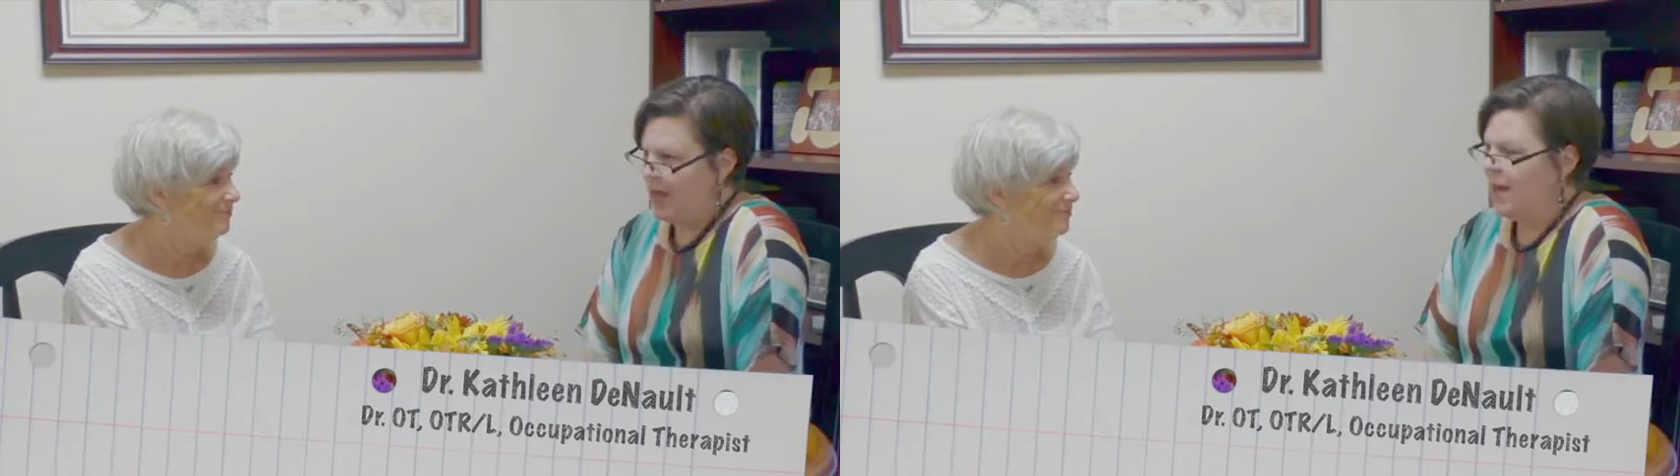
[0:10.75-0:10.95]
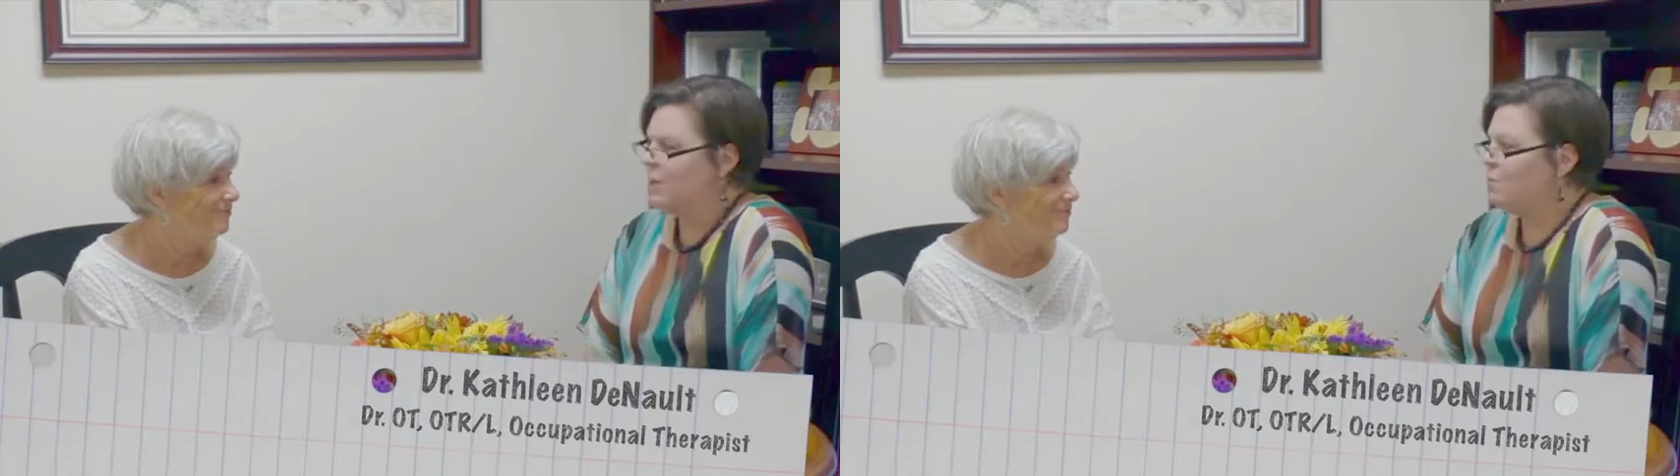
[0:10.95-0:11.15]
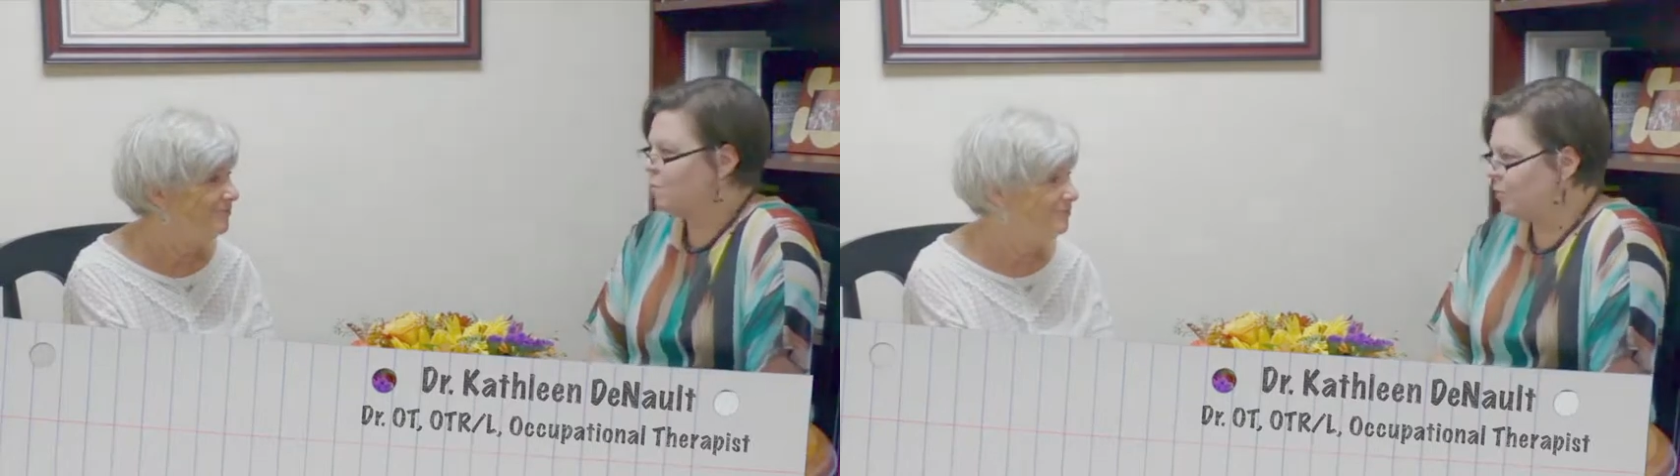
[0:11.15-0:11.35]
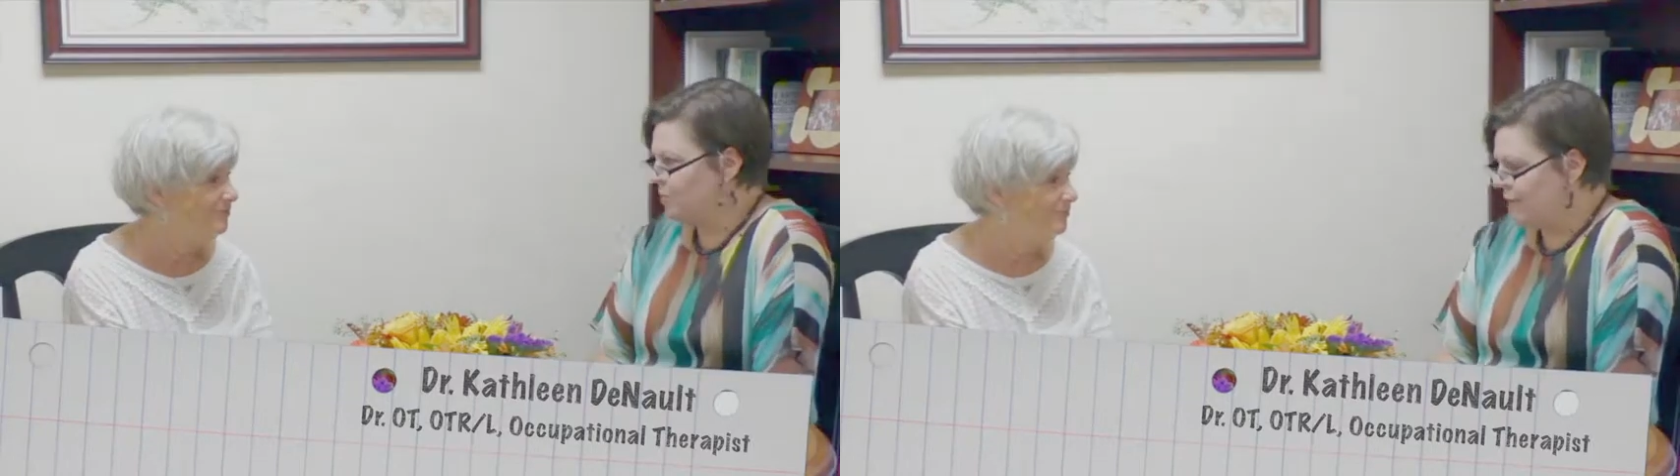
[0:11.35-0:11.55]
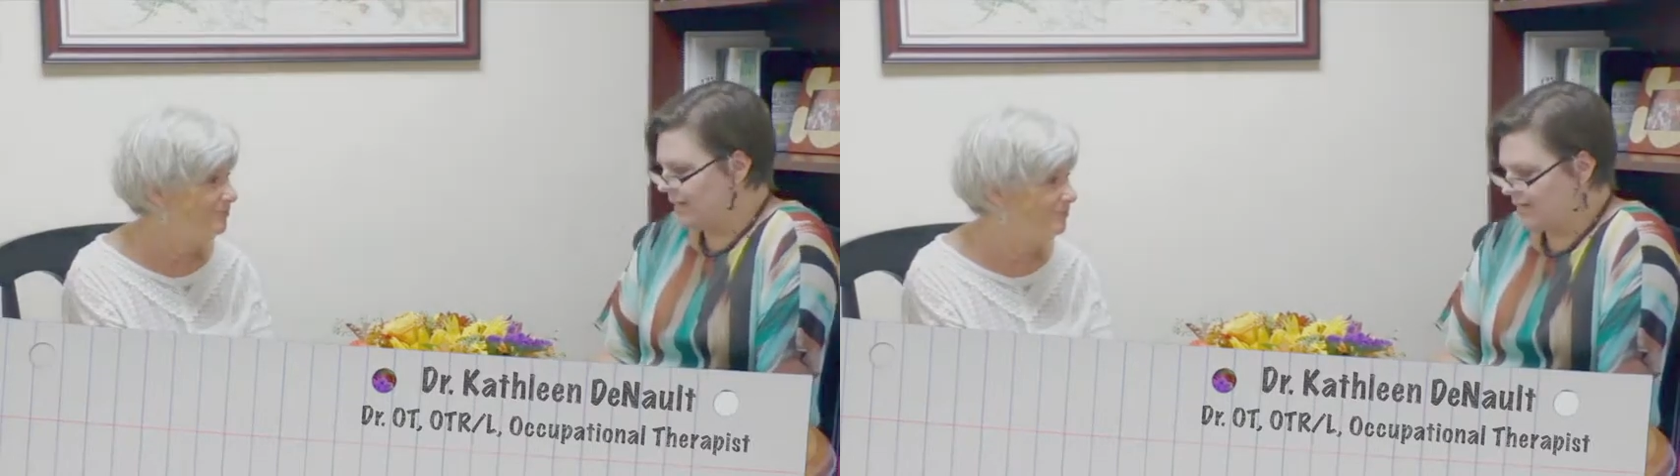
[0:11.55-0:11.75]
an improved
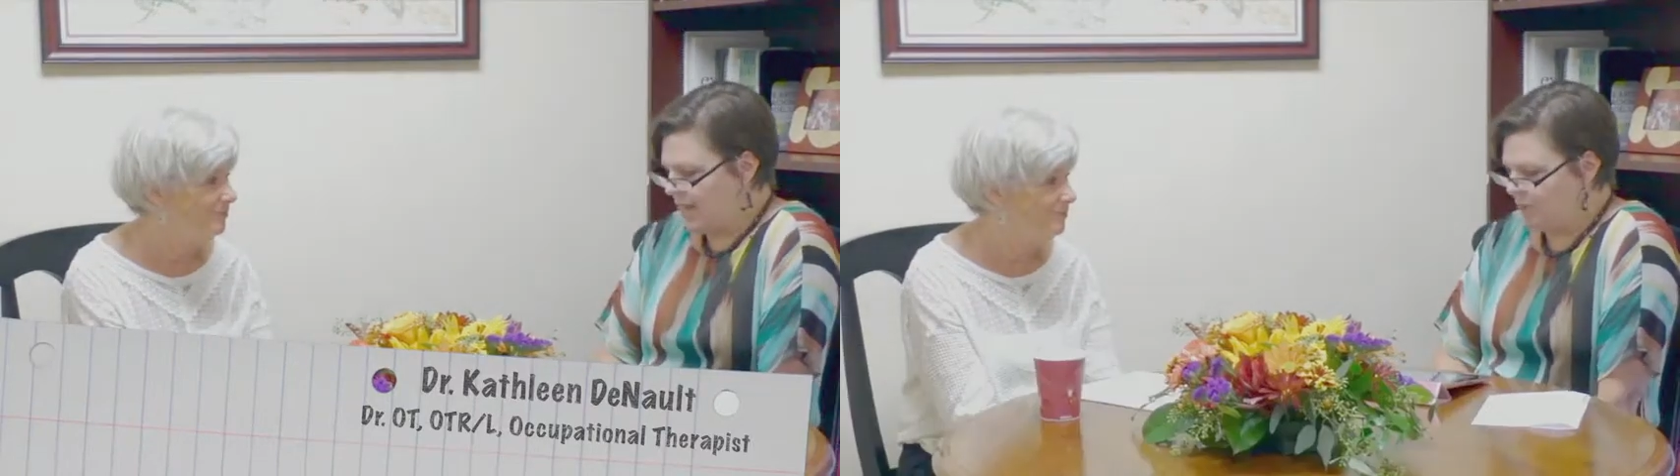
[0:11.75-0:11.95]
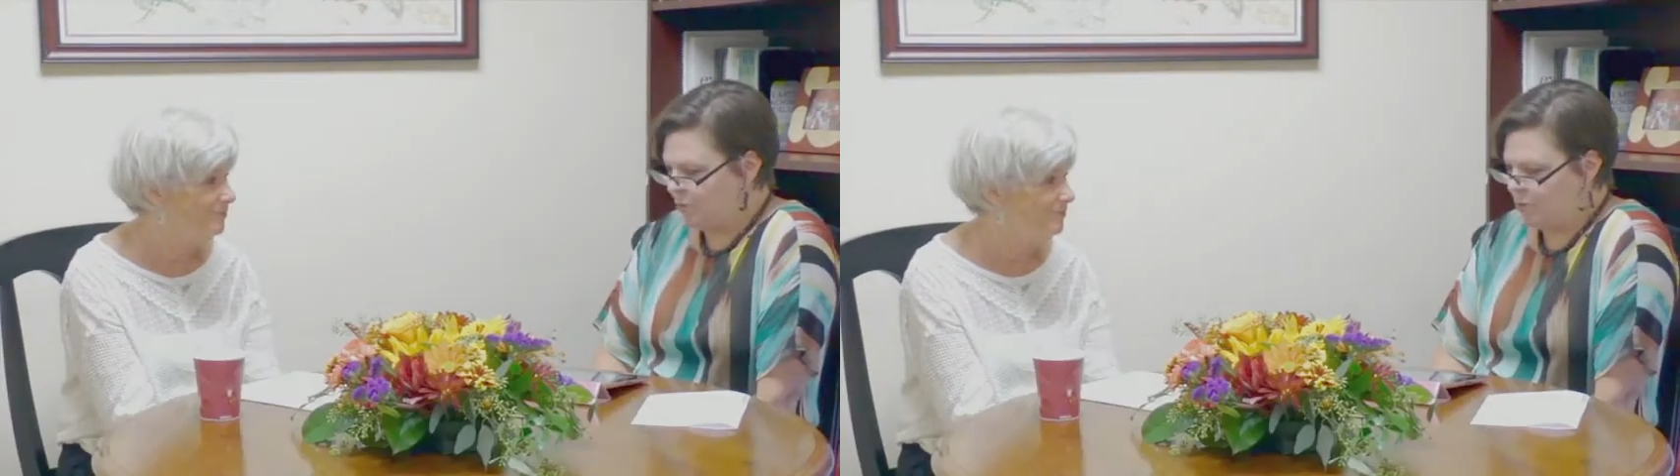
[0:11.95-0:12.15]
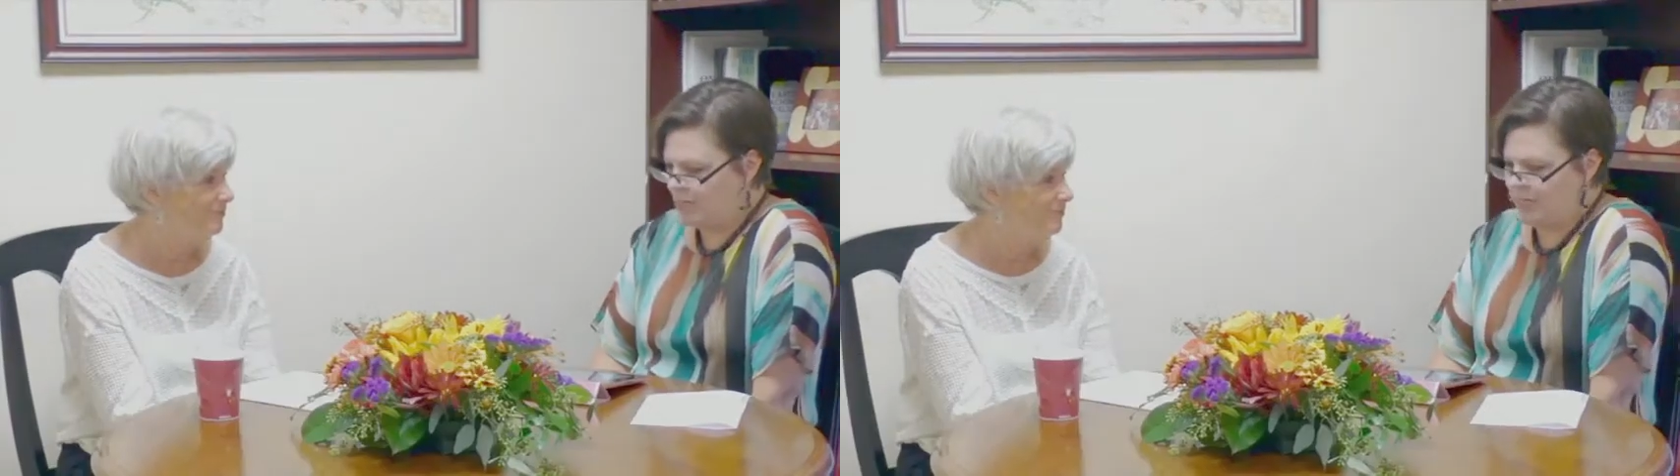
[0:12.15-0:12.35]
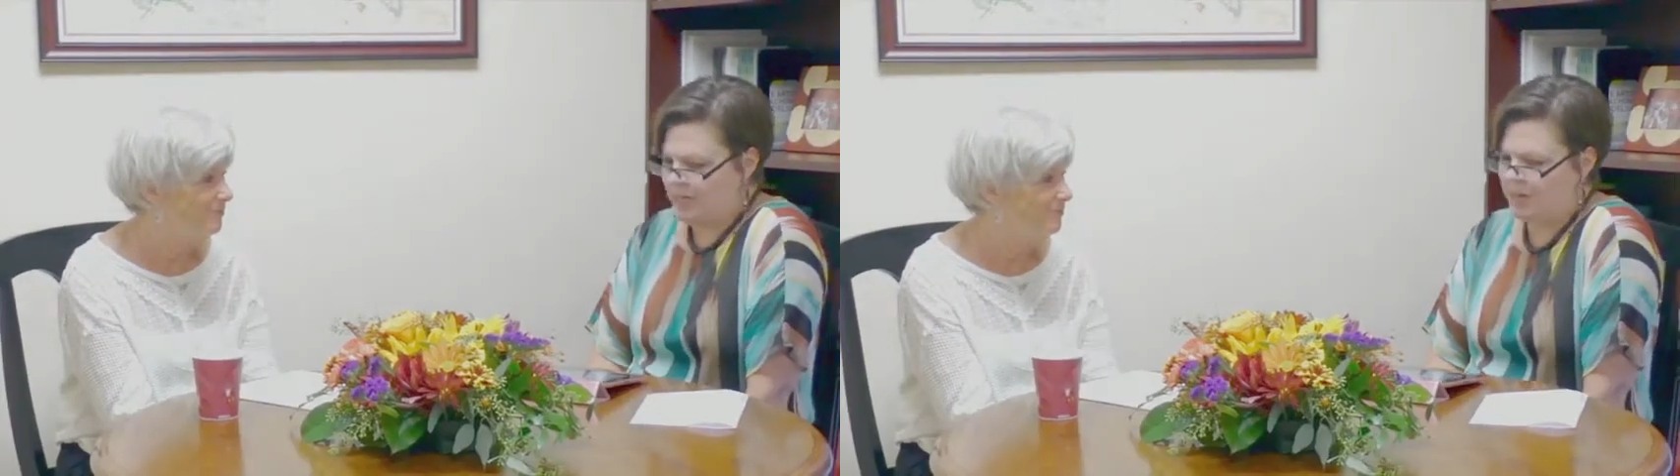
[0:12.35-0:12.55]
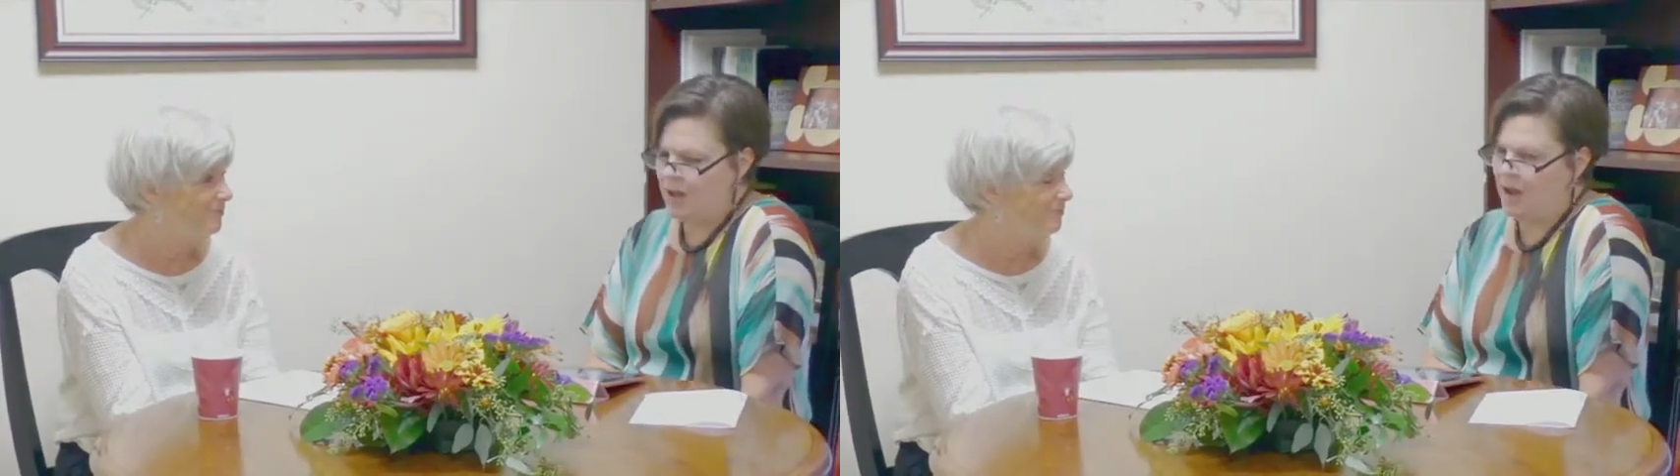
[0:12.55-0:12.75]
nighttime
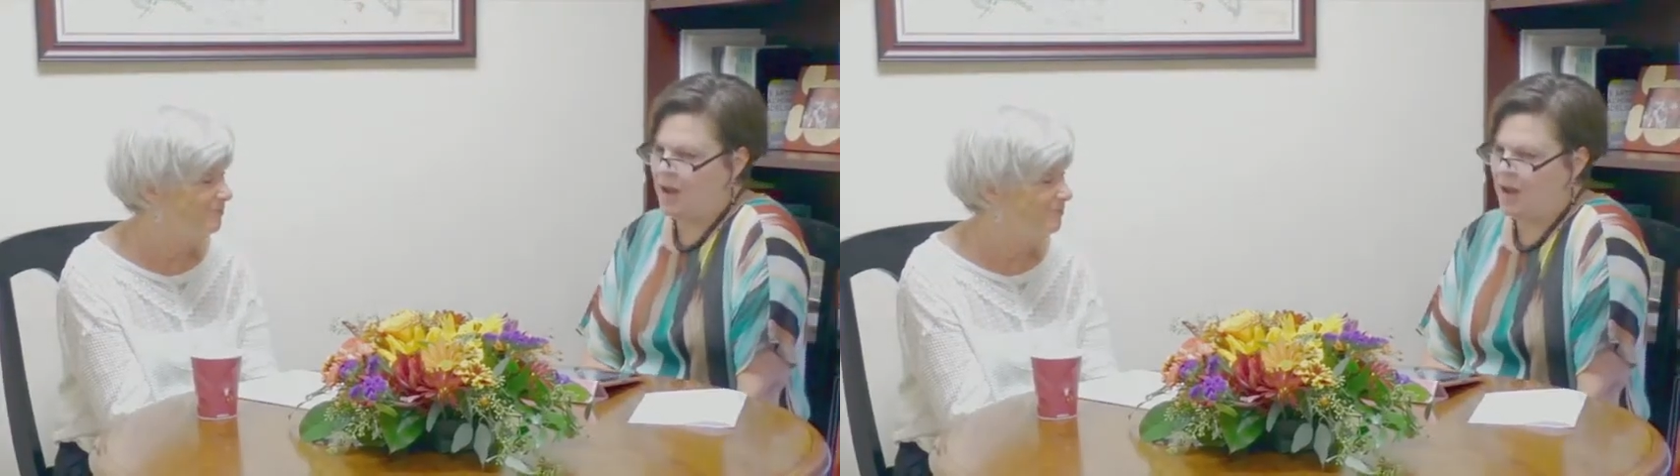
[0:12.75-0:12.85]
routine